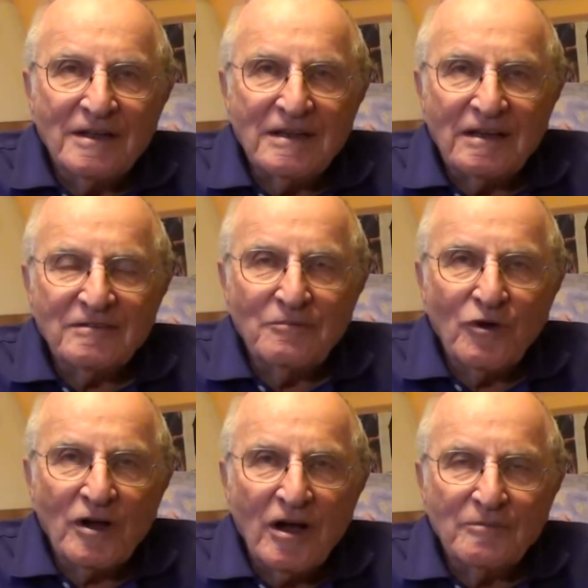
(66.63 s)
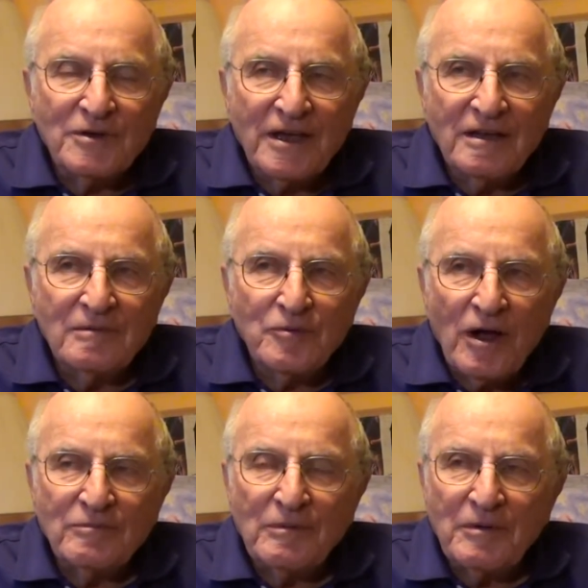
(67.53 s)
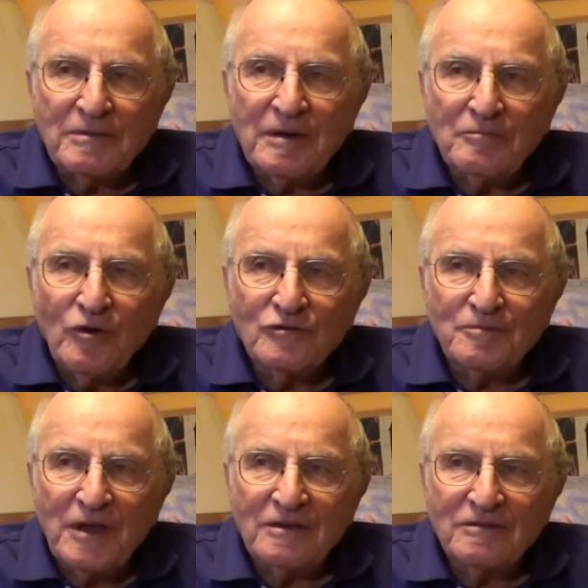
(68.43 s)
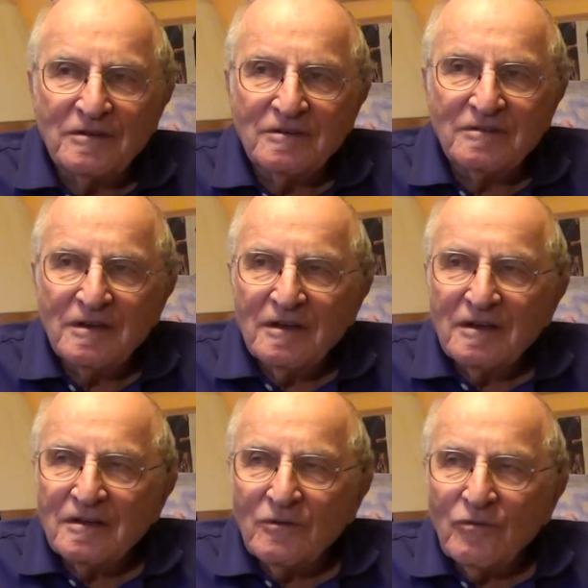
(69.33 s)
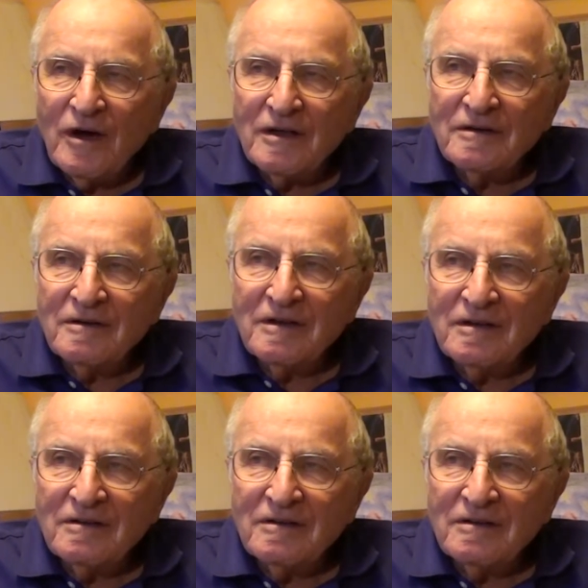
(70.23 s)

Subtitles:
That's a more complicated problem. But in most places, the water